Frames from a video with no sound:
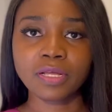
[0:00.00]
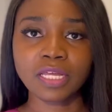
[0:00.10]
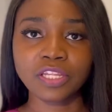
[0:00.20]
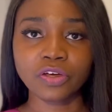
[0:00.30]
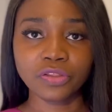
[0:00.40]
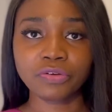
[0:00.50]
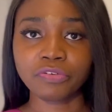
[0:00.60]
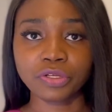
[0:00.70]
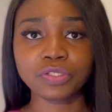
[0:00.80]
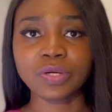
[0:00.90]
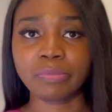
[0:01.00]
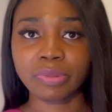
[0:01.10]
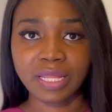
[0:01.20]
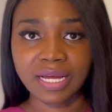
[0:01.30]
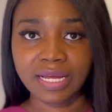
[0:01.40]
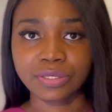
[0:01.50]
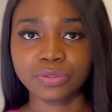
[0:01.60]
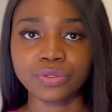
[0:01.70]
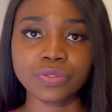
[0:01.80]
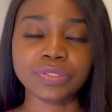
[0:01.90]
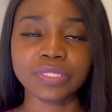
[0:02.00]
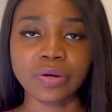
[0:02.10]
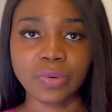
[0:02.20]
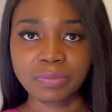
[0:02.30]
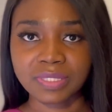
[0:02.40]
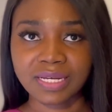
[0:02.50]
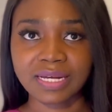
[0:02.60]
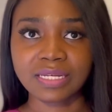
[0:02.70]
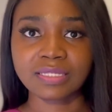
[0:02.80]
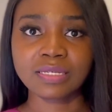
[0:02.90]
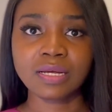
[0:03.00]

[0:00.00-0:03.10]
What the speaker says: In order for you to apply, you go to their website.